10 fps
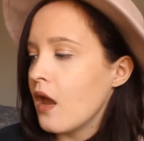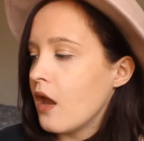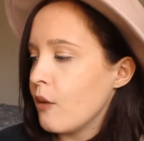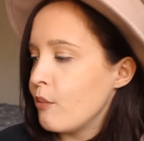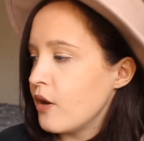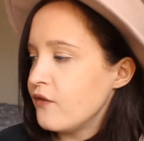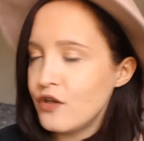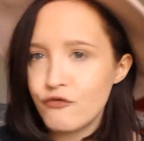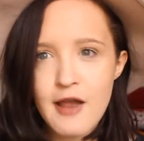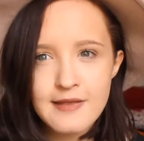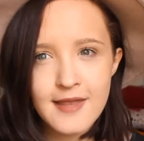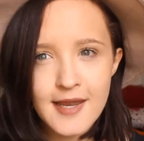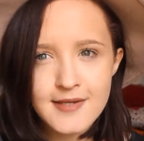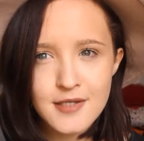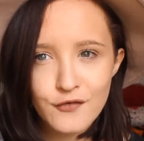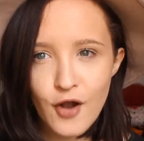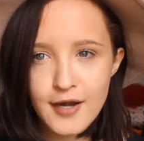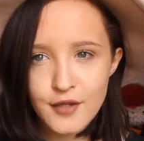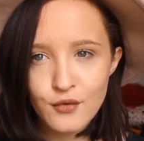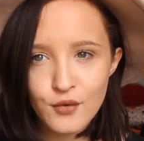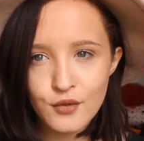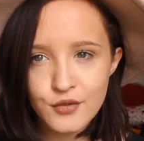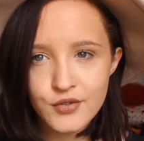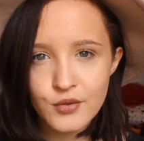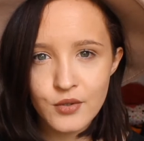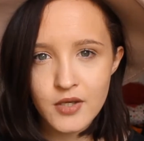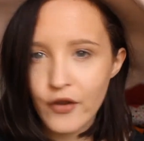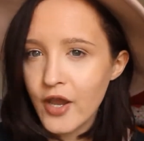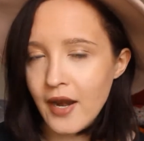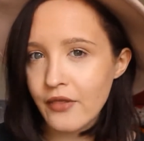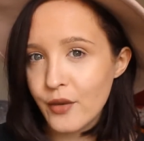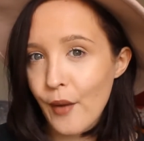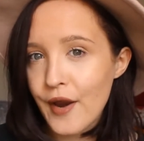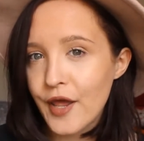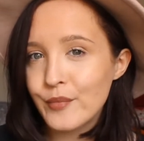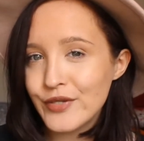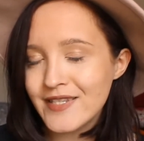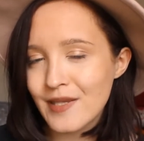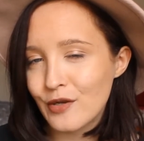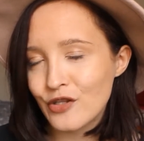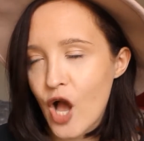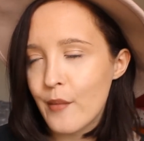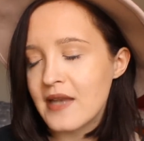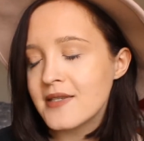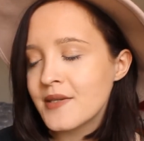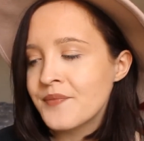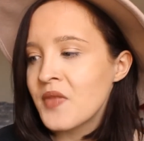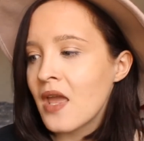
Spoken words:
But if you've read this and you've got any thoughts or you've heard anything about it, please let me know in the comments.